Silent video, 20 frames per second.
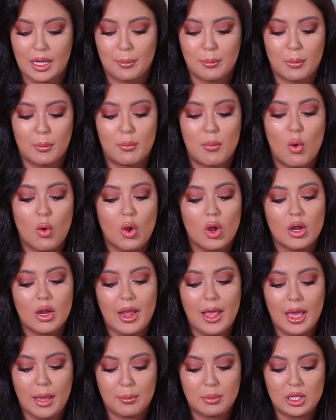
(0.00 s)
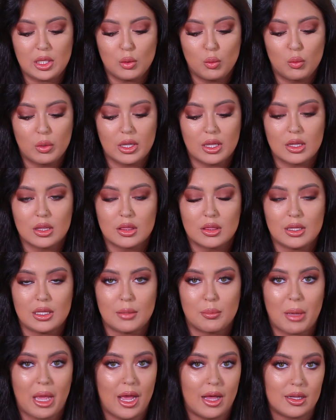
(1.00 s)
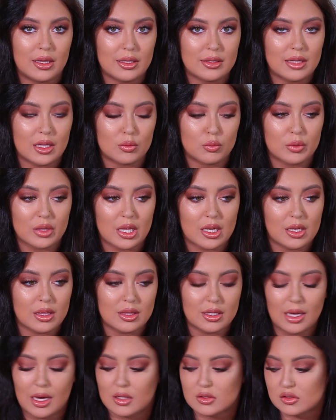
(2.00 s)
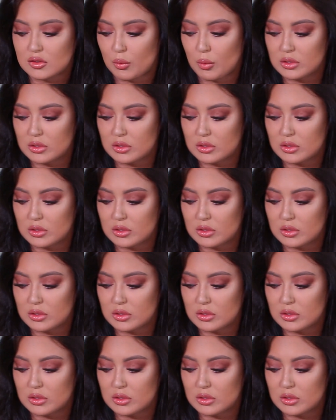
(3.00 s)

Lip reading: I'm more happy with the palette than with anything else.